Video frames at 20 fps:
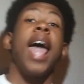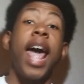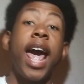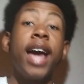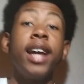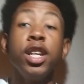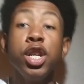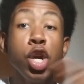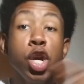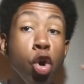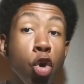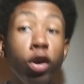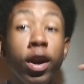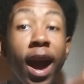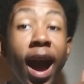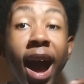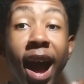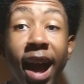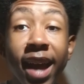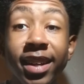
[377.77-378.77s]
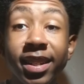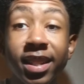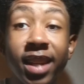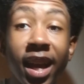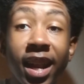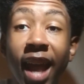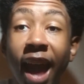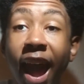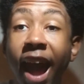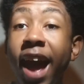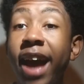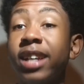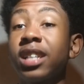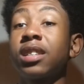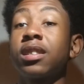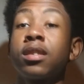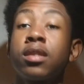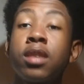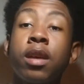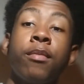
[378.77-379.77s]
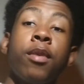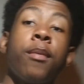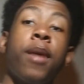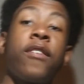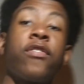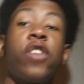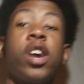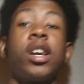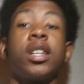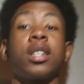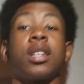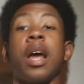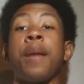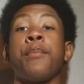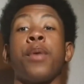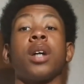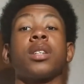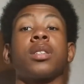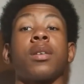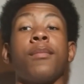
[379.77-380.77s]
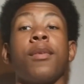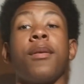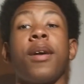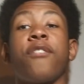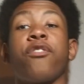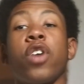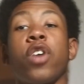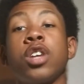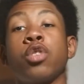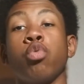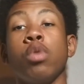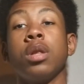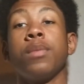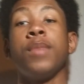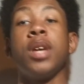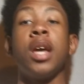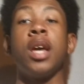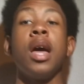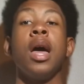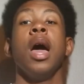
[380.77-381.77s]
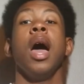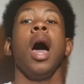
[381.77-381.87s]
And you guys can ask some of my friends, because I brought some of my friends with me.